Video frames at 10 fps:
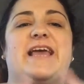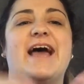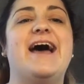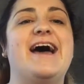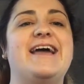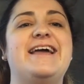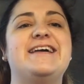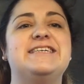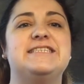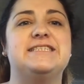
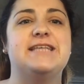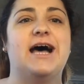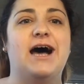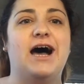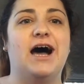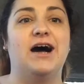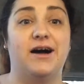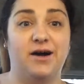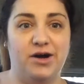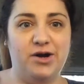guys
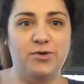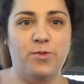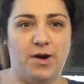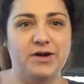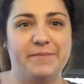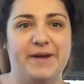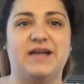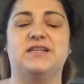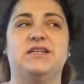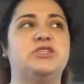uh, welcome
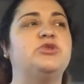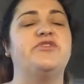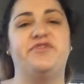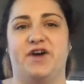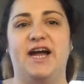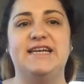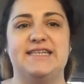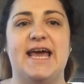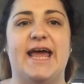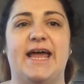back to a fine
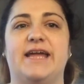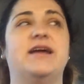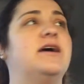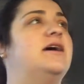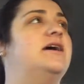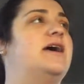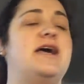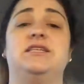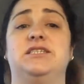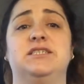day
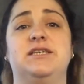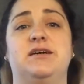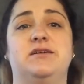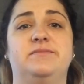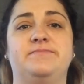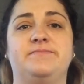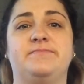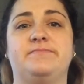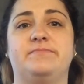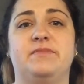as you can tell
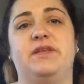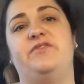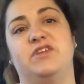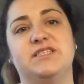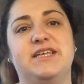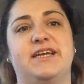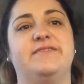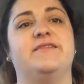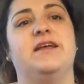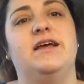if you can
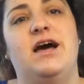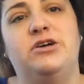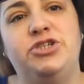see I'll